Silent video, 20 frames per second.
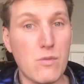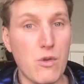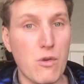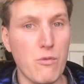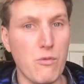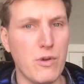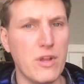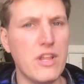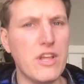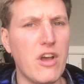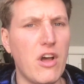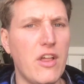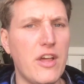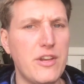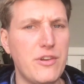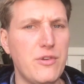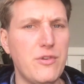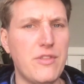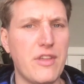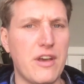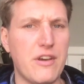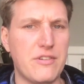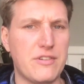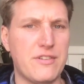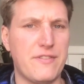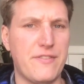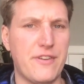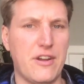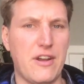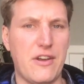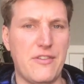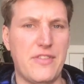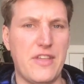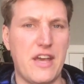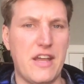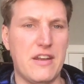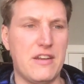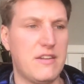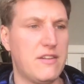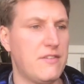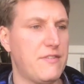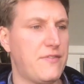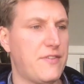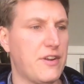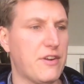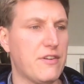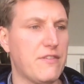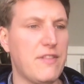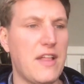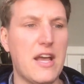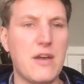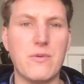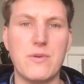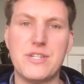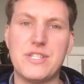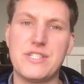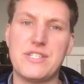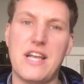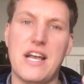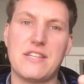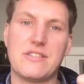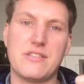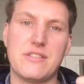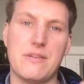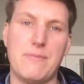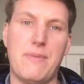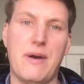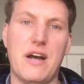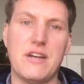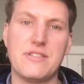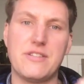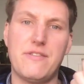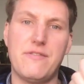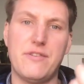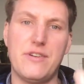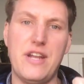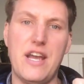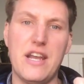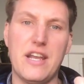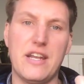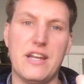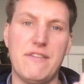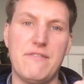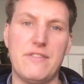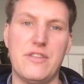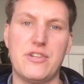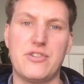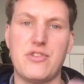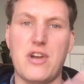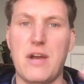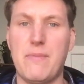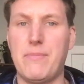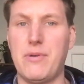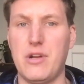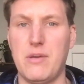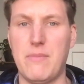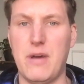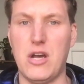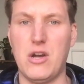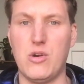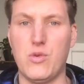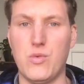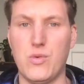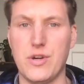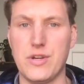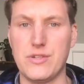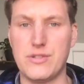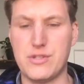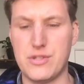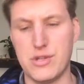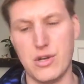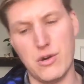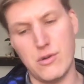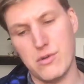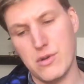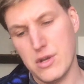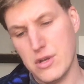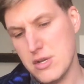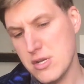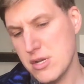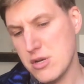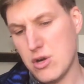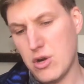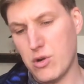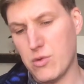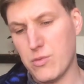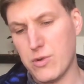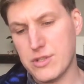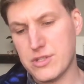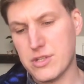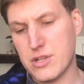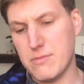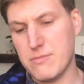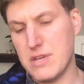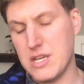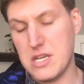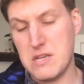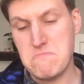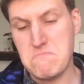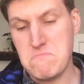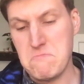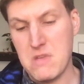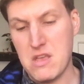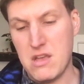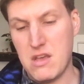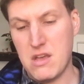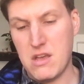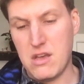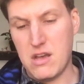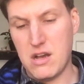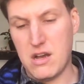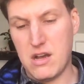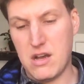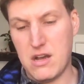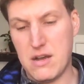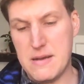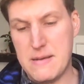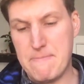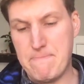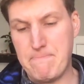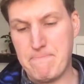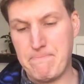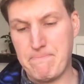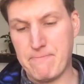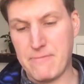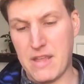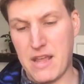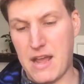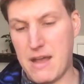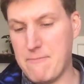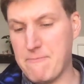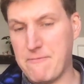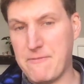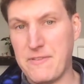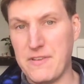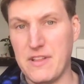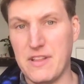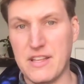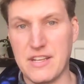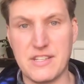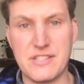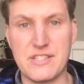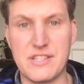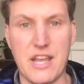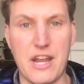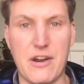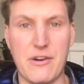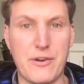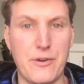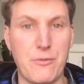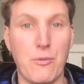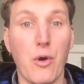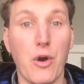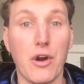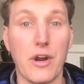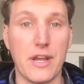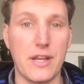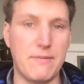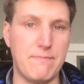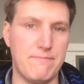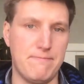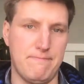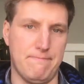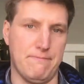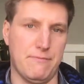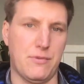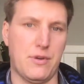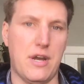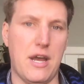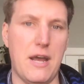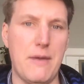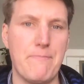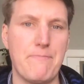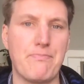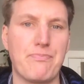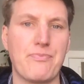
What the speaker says: Really all I do there to figure out that figurative language is ask, is it positive or negative, and then try and put it in my own words. So own words could be, I'm feeling scared and worried, okay?